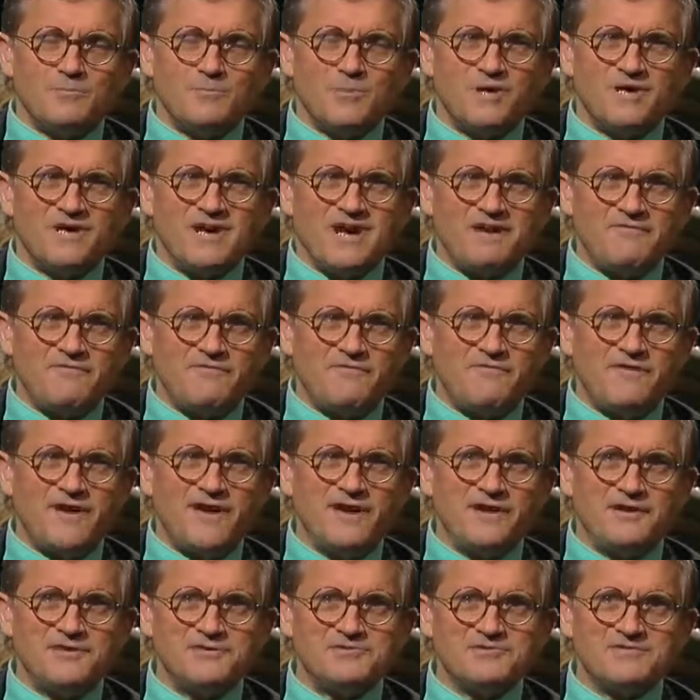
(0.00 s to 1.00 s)
but I
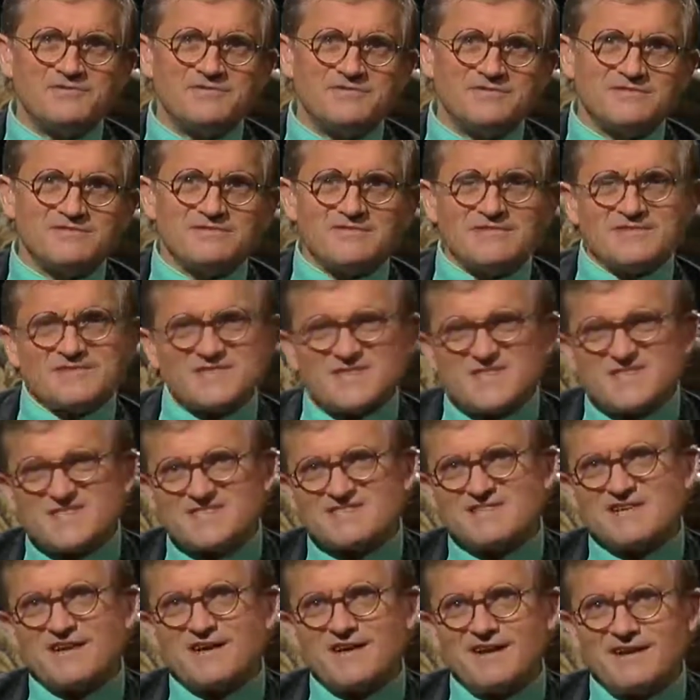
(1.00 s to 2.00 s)
found, as I
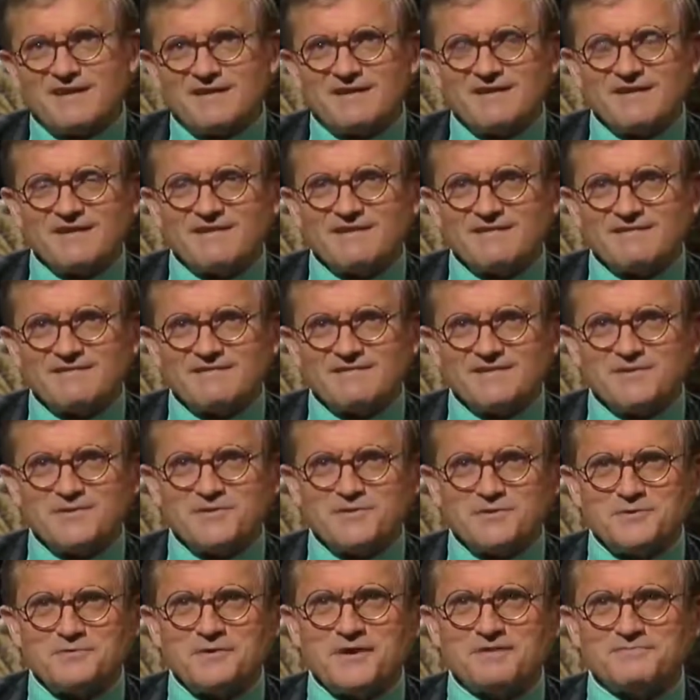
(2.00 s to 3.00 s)
say, I think
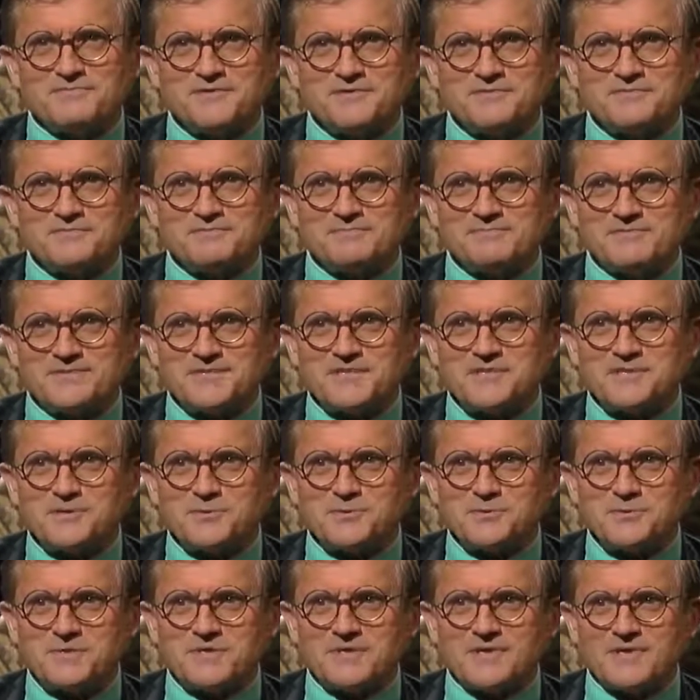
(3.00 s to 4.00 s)
you do have to
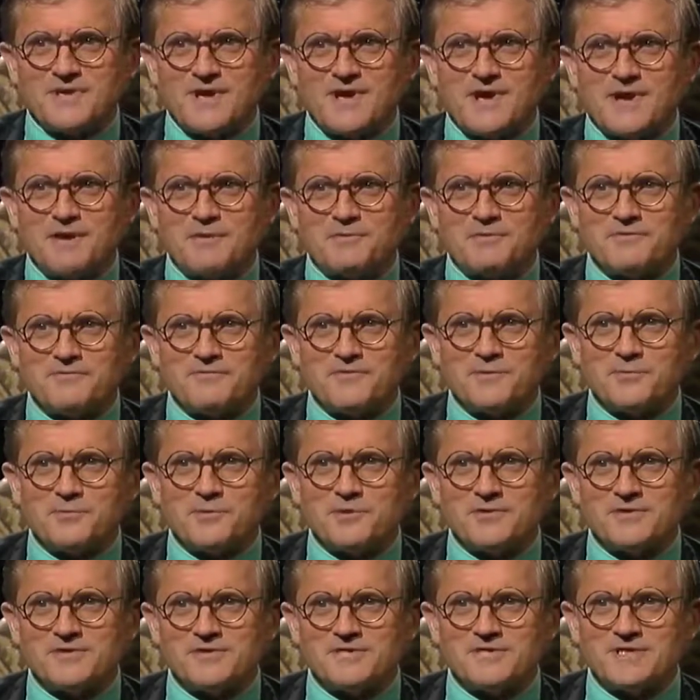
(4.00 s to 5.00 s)
deal with now if you
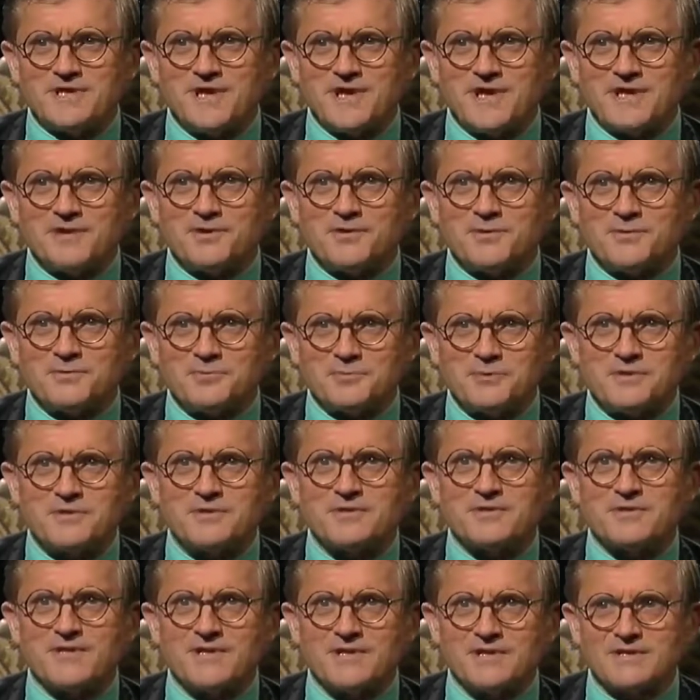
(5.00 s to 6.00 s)
want to get on with
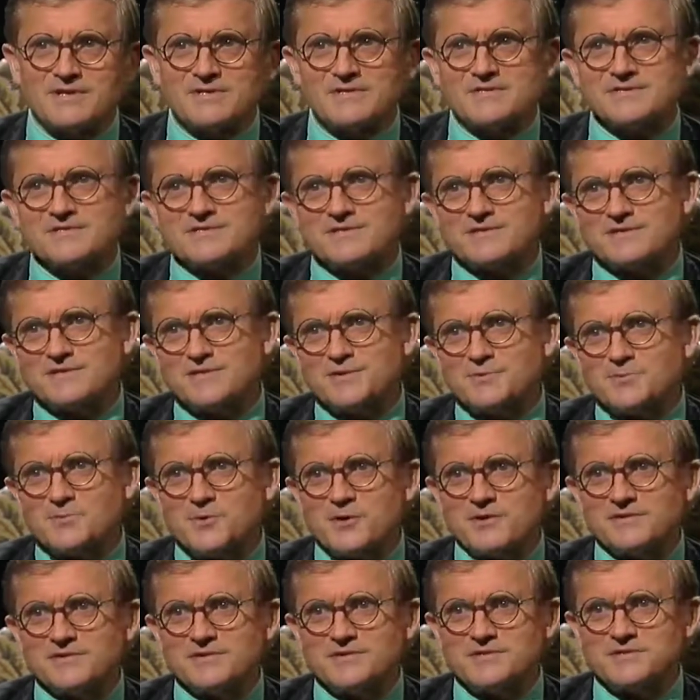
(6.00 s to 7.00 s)
things and you
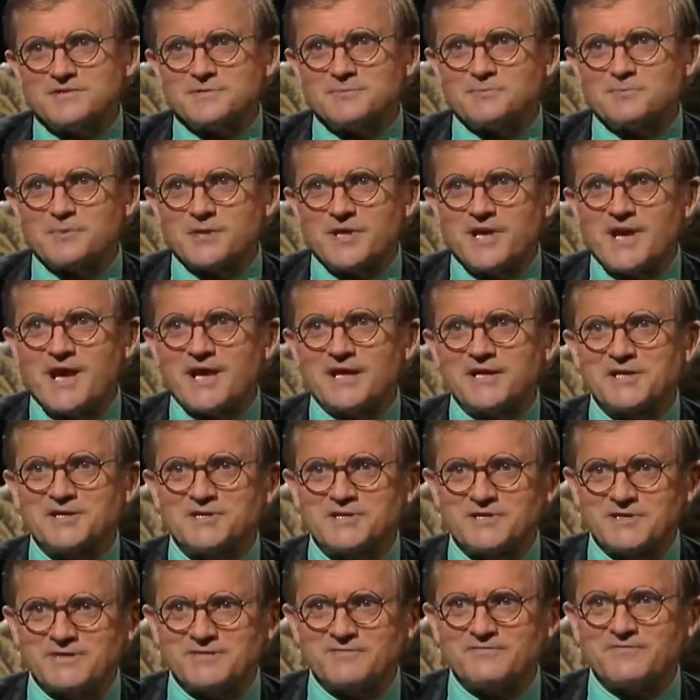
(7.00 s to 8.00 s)
want to be
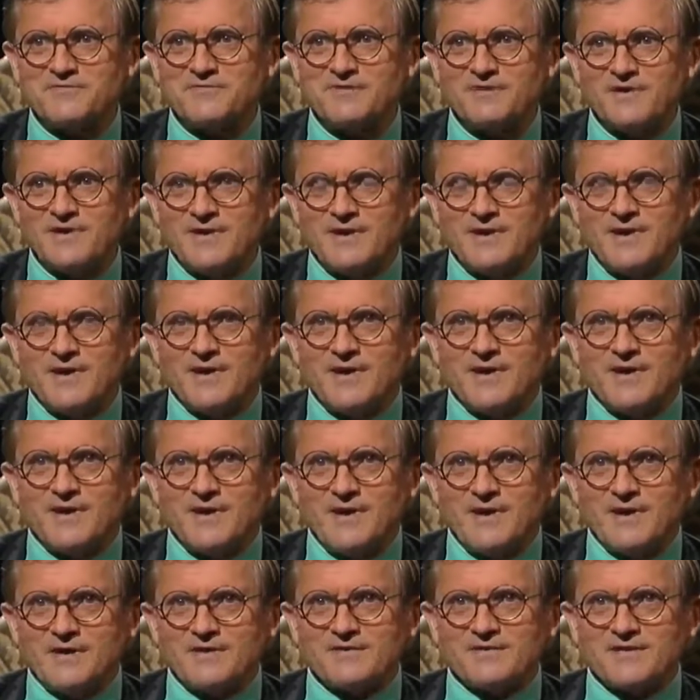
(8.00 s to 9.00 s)
active.
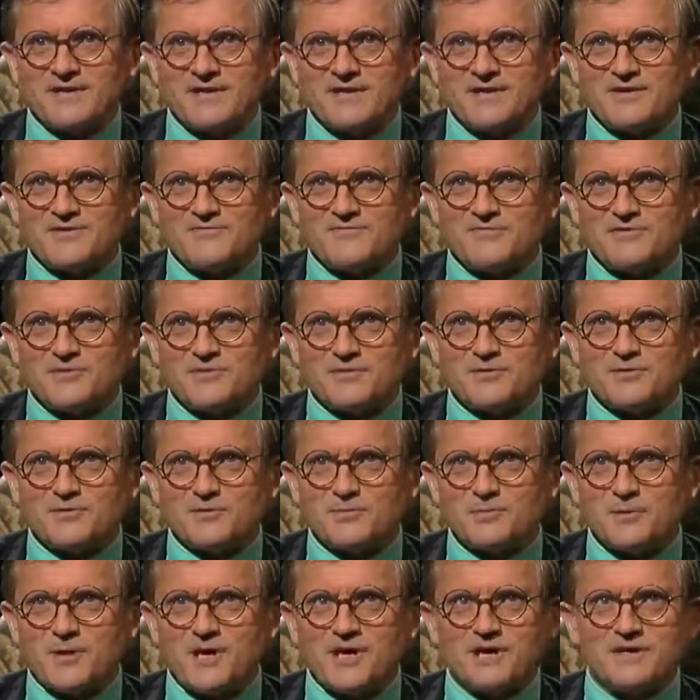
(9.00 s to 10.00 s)
I think if you
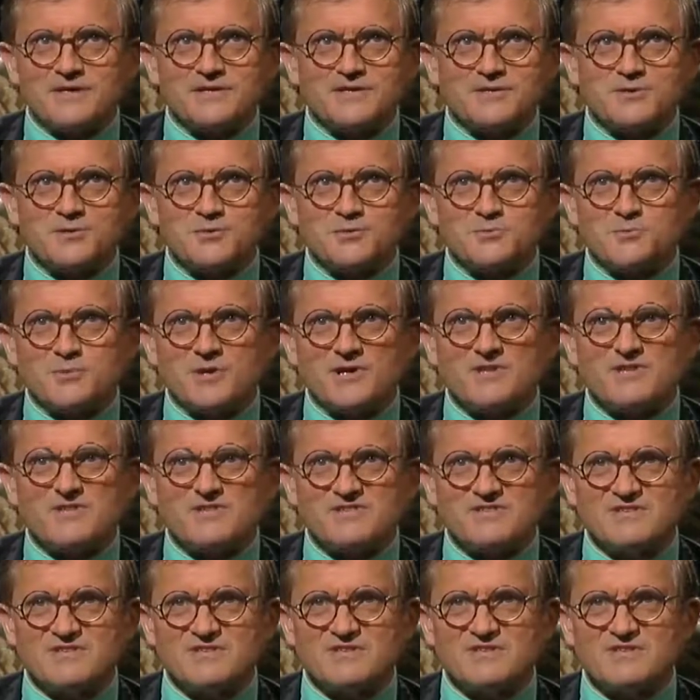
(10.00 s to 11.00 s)
look back too
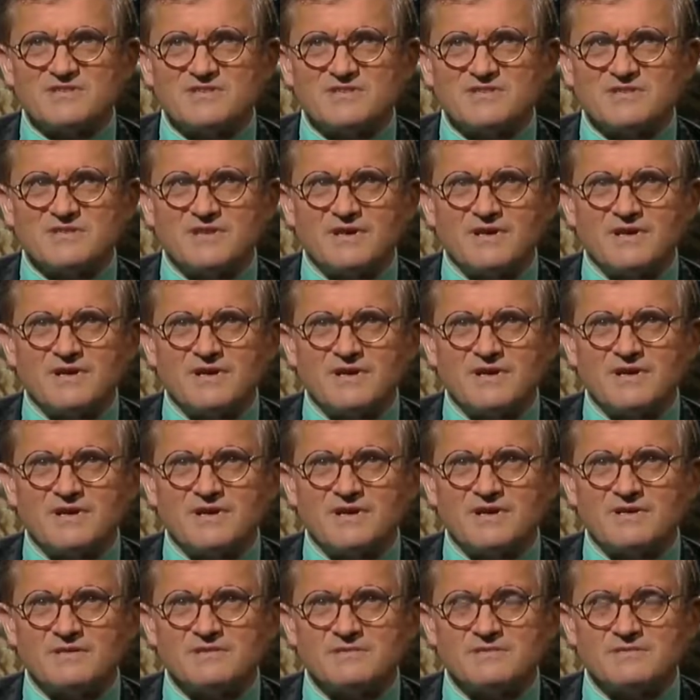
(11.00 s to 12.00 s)
much, it's,
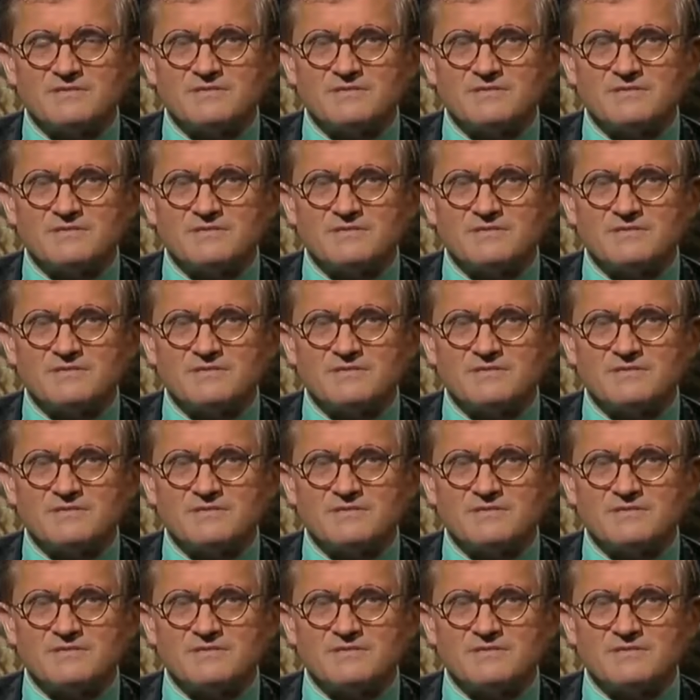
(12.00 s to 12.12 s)
well,